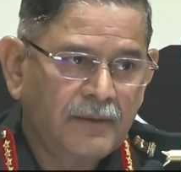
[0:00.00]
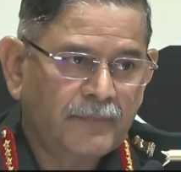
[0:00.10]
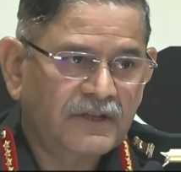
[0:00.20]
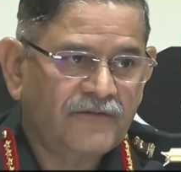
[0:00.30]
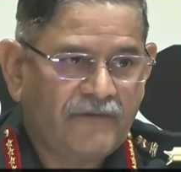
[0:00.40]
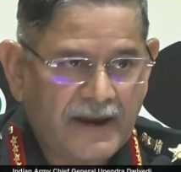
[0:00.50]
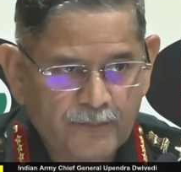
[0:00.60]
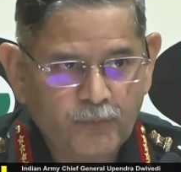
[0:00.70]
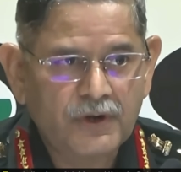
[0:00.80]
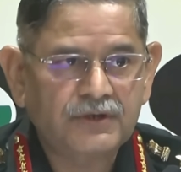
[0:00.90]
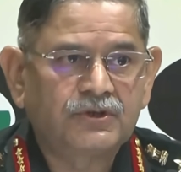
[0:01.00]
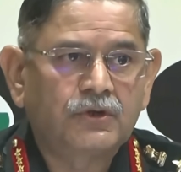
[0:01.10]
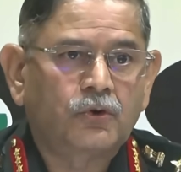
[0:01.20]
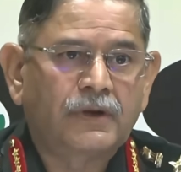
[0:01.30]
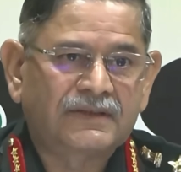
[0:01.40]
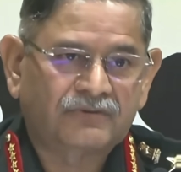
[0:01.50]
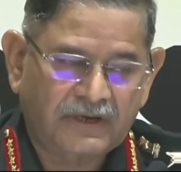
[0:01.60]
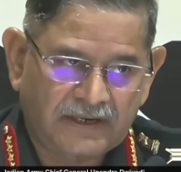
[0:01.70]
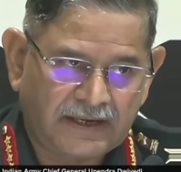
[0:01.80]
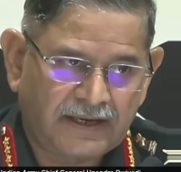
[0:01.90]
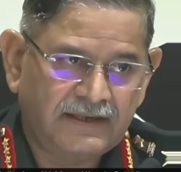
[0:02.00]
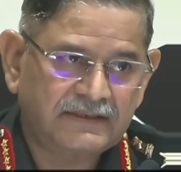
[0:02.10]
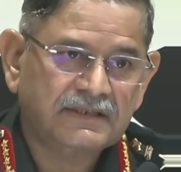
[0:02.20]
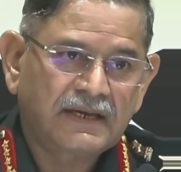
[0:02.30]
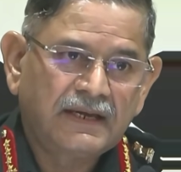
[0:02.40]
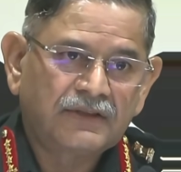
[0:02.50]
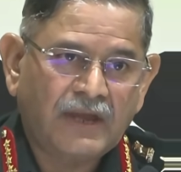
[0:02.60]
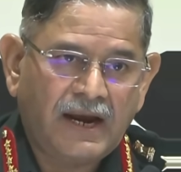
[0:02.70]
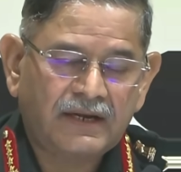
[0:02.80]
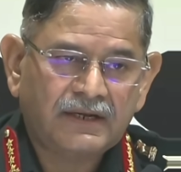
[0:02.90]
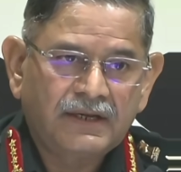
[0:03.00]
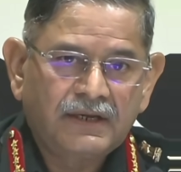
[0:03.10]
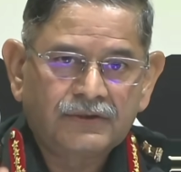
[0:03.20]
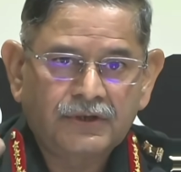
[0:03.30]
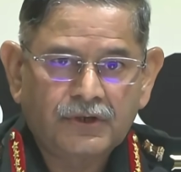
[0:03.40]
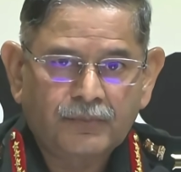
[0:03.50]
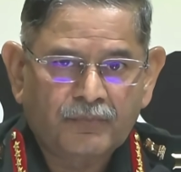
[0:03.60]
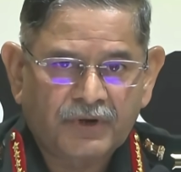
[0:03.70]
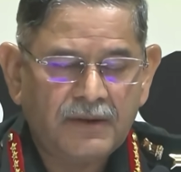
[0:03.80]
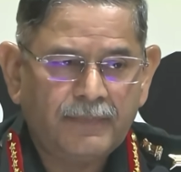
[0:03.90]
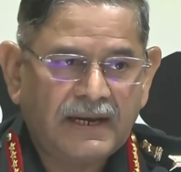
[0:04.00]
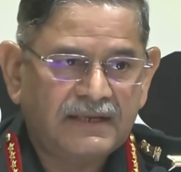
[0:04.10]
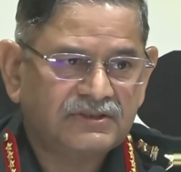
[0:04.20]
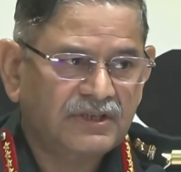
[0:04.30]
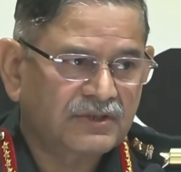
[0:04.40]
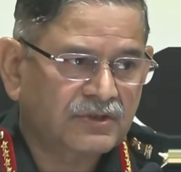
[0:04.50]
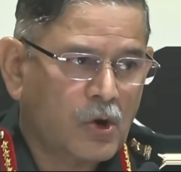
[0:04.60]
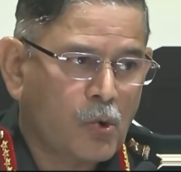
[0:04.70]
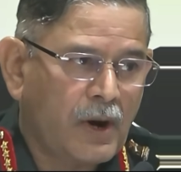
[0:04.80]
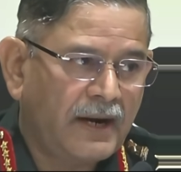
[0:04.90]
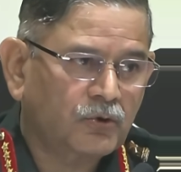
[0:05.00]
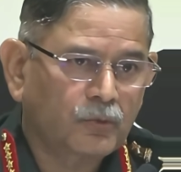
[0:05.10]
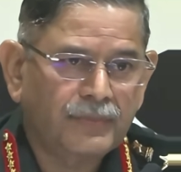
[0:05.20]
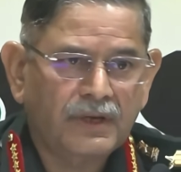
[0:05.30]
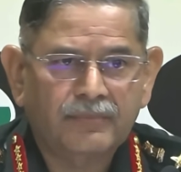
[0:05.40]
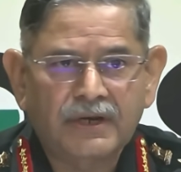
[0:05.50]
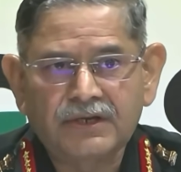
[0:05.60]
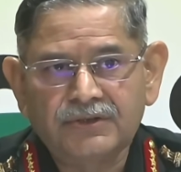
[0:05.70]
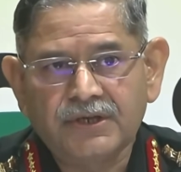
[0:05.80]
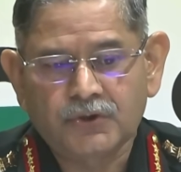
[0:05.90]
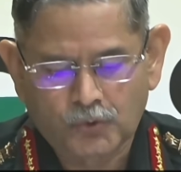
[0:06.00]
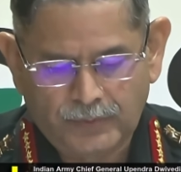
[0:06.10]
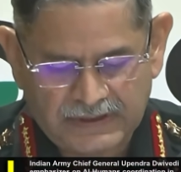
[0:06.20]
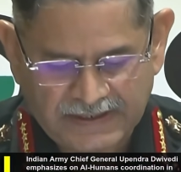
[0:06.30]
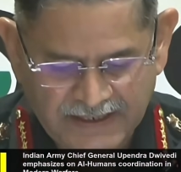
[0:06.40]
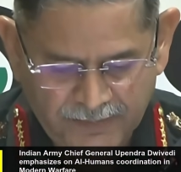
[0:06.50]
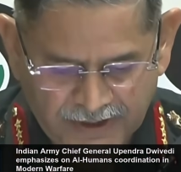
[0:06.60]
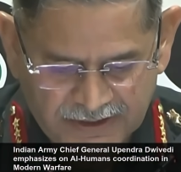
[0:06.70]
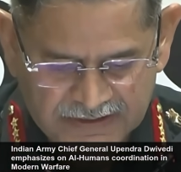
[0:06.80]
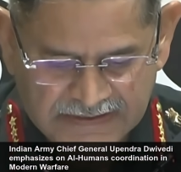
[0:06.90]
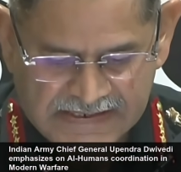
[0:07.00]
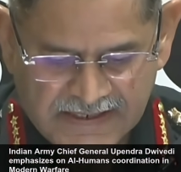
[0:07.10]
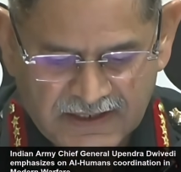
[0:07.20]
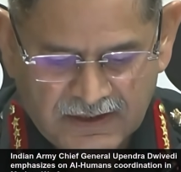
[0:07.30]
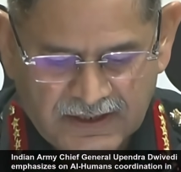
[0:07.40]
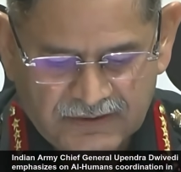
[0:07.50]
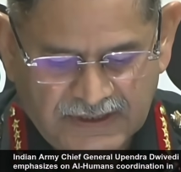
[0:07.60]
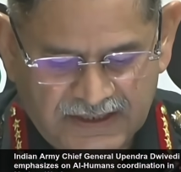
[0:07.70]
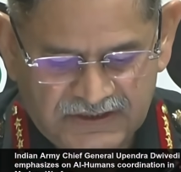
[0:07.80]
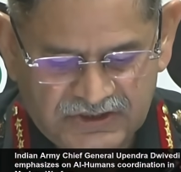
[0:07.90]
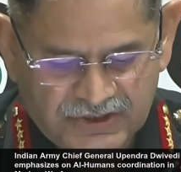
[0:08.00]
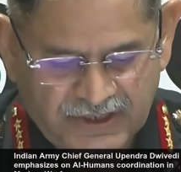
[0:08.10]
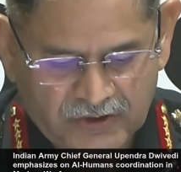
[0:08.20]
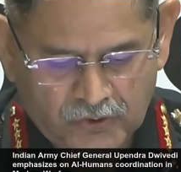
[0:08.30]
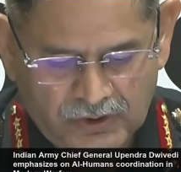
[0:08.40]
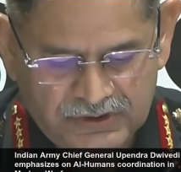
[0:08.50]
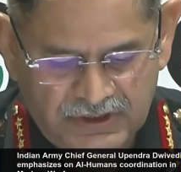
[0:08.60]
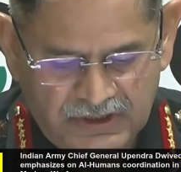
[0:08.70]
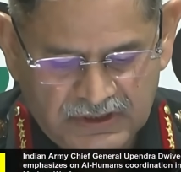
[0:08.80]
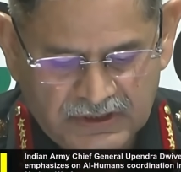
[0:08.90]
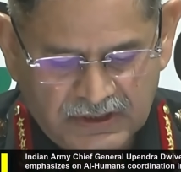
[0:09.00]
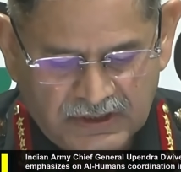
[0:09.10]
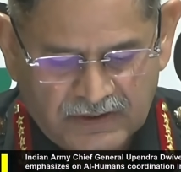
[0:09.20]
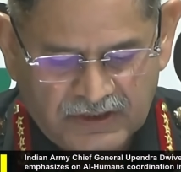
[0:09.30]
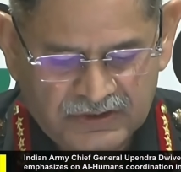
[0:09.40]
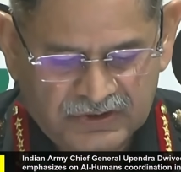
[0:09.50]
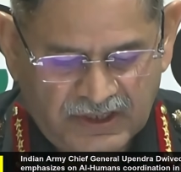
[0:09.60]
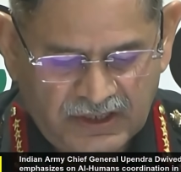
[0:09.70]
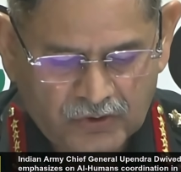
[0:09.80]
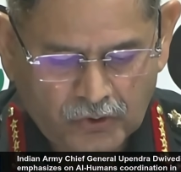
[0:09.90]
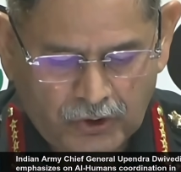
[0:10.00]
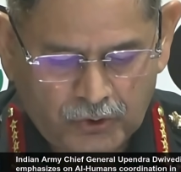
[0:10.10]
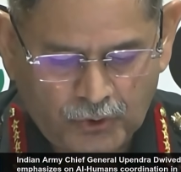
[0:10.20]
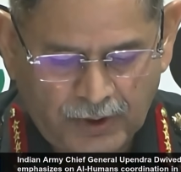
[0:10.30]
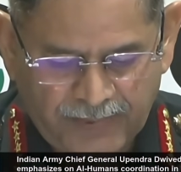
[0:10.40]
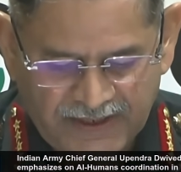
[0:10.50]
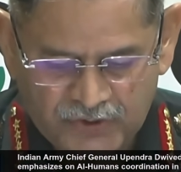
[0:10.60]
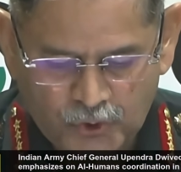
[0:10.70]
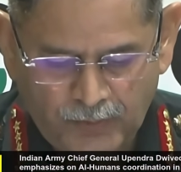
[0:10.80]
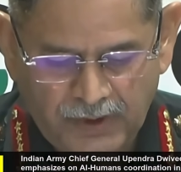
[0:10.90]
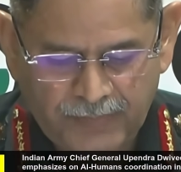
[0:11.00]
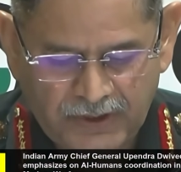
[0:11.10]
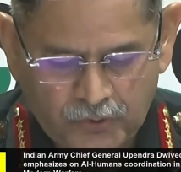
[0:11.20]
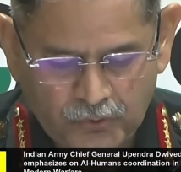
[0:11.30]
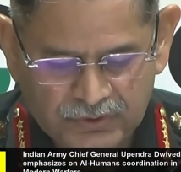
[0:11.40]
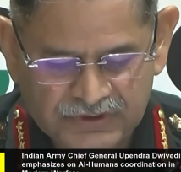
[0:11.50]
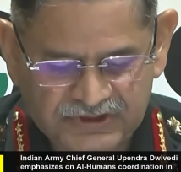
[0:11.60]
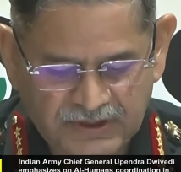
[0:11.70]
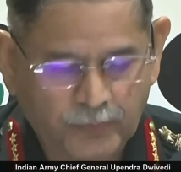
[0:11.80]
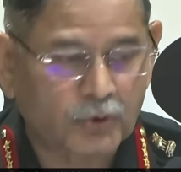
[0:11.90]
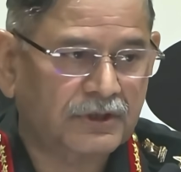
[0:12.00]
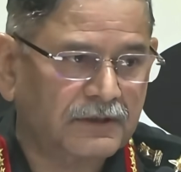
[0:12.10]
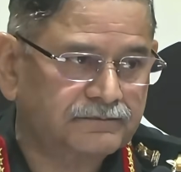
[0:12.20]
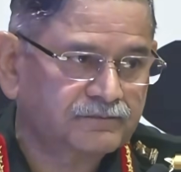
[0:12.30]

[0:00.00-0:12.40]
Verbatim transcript: But the 5.0 has realized that the rebalancing is required to bring in the human element. That is, technology is there not to replace human but to support them.